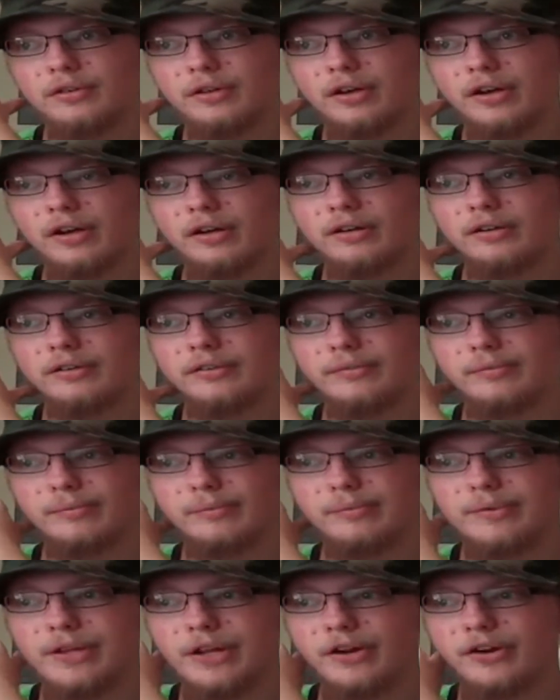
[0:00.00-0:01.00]
a
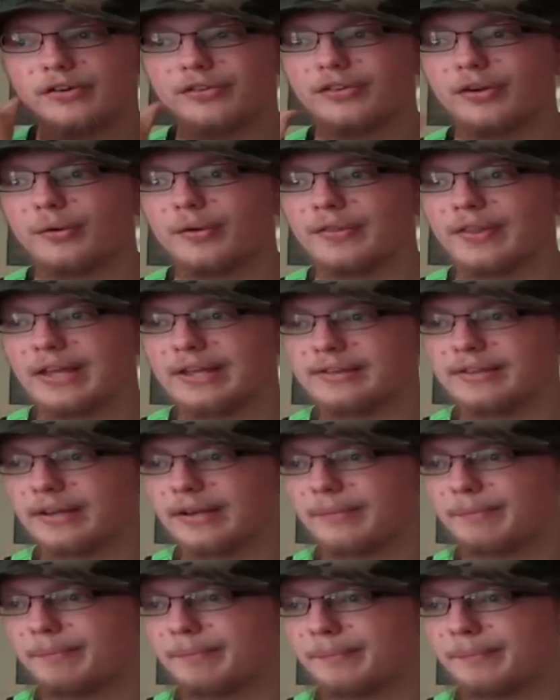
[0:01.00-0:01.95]
year or so at that time.